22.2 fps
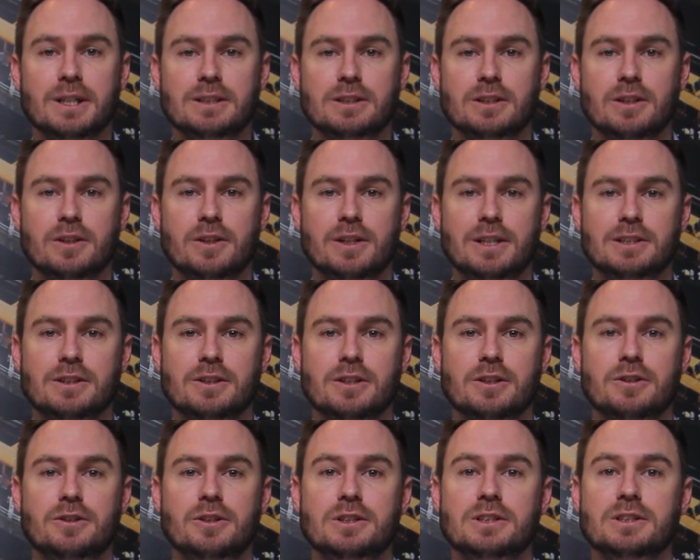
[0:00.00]
So these are the
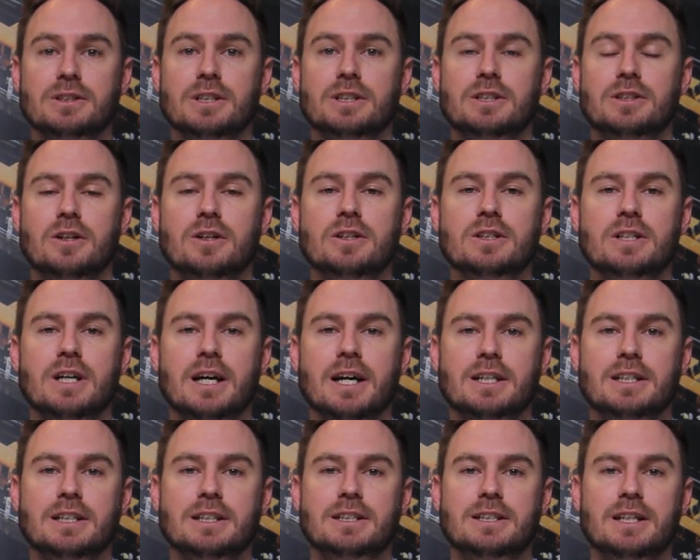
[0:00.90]
cruises that don't
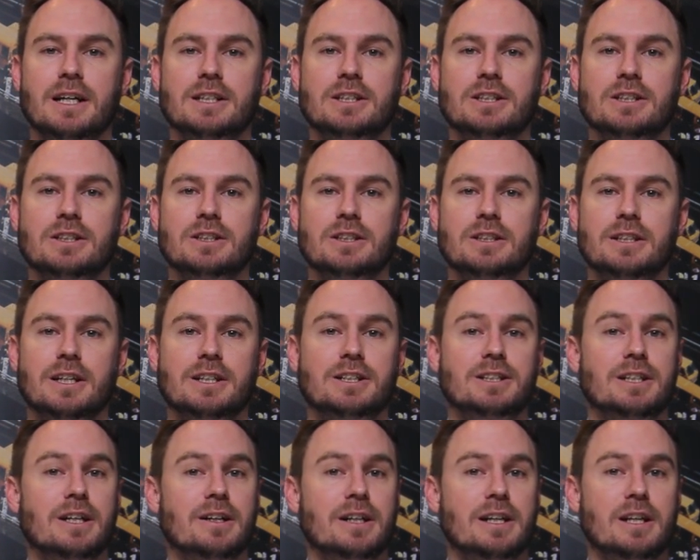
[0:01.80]
actually touch
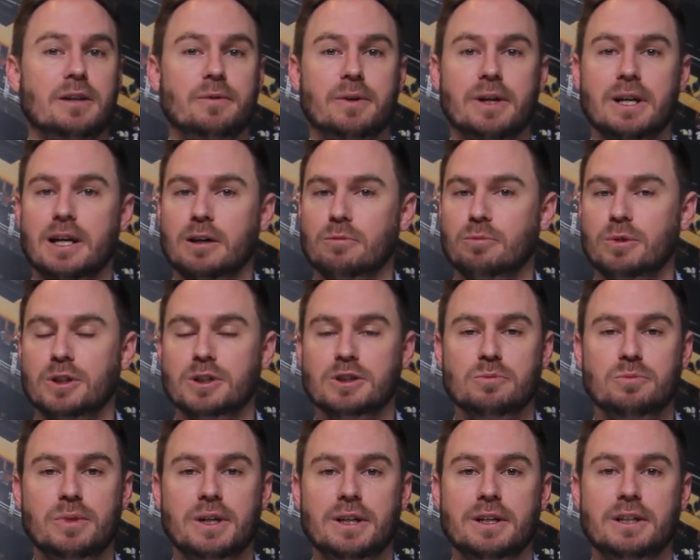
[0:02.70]
down anywhere like
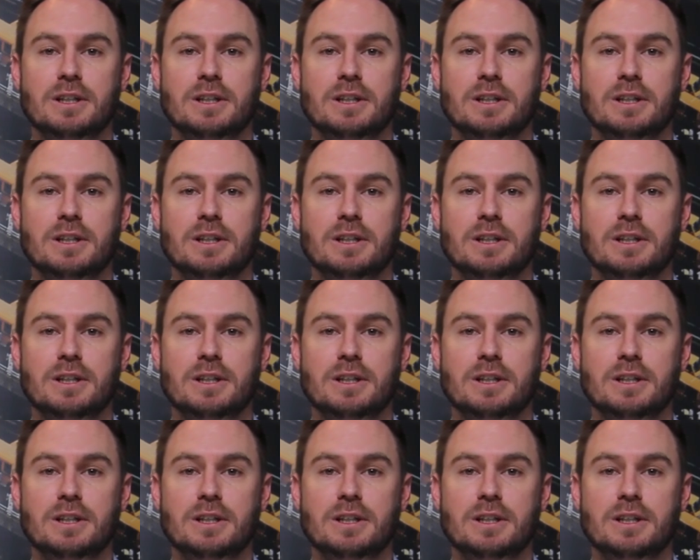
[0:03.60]
Mozambique.